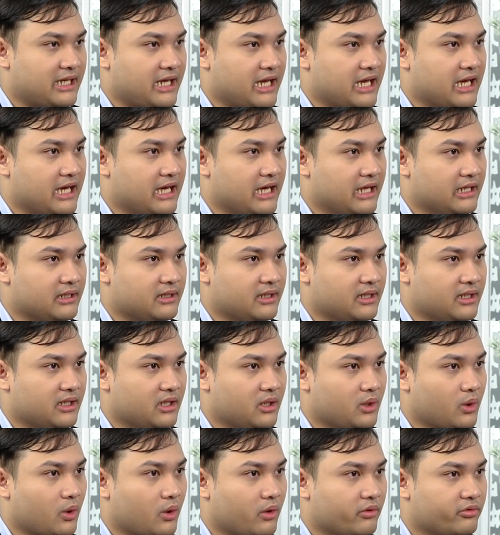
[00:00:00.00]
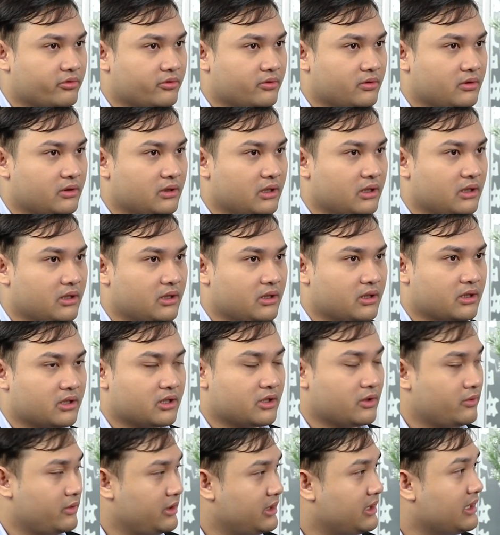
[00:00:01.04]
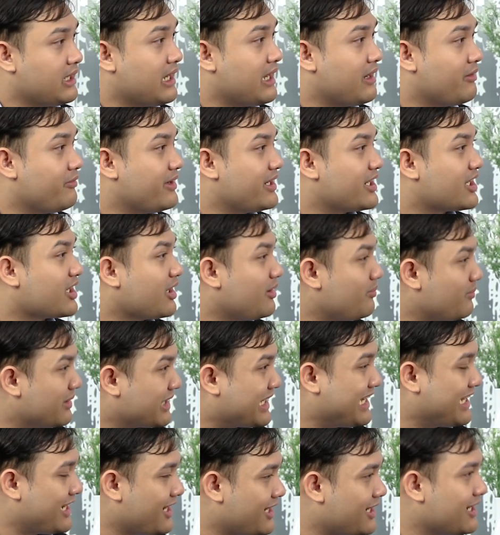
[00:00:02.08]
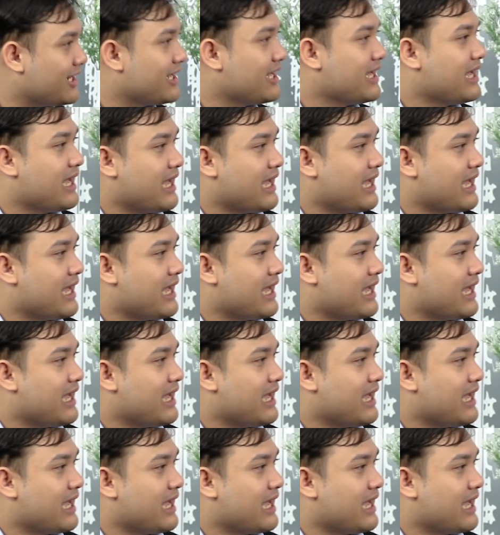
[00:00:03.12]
and North Korea are very complicated,